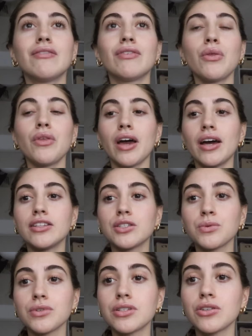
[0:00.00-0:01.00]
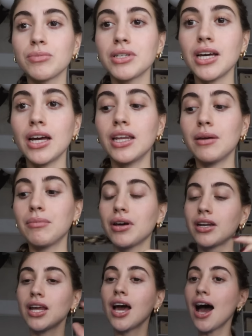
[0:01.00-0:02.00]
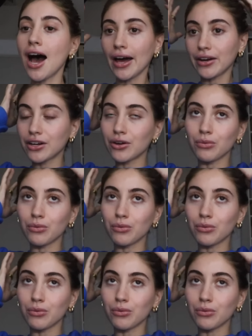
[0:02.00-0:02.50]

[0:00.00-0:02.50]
even though the ends will still be tiny, but I don't know.